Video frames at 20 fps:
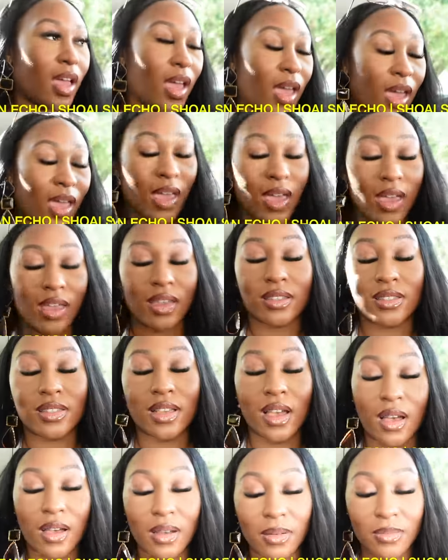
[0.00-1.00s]
and
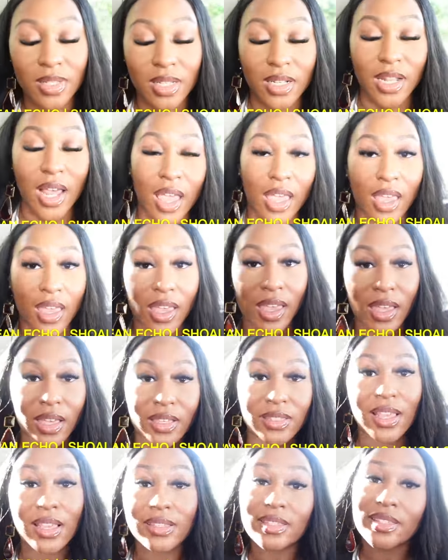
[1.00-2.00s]
um, today
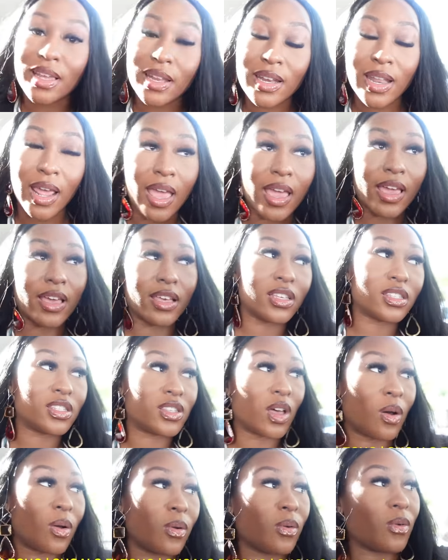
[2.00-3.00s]
is Sunday,
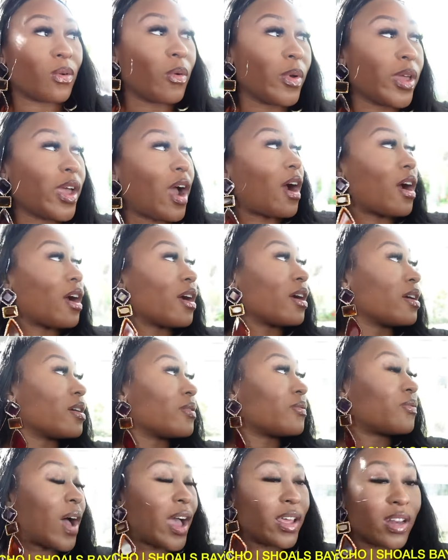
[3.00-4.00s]
so we are
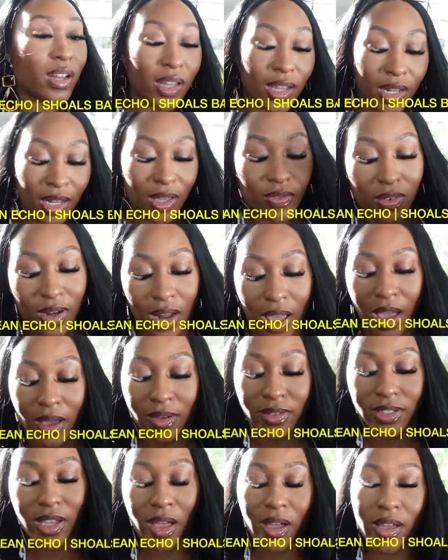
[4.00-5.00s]
finally leaving the
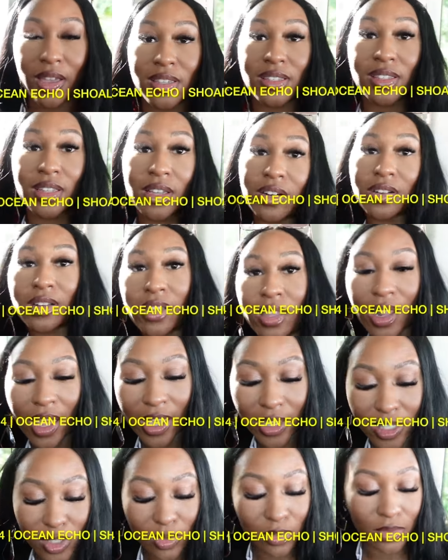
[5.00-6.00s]
house, y'all. It's literally
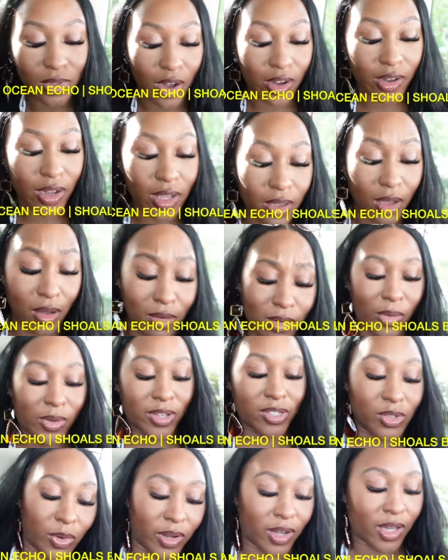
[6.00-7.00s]
like two thirty. Oh no,
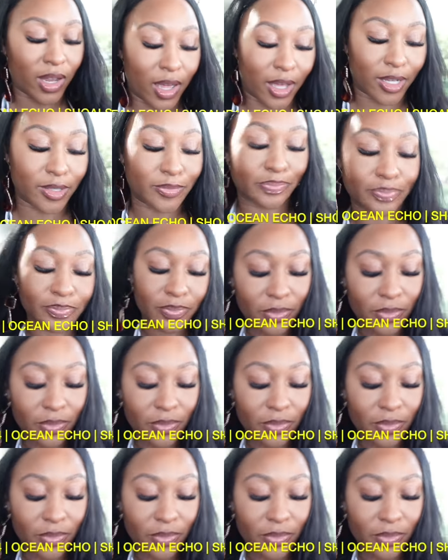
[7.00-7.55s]
it's three o'clock.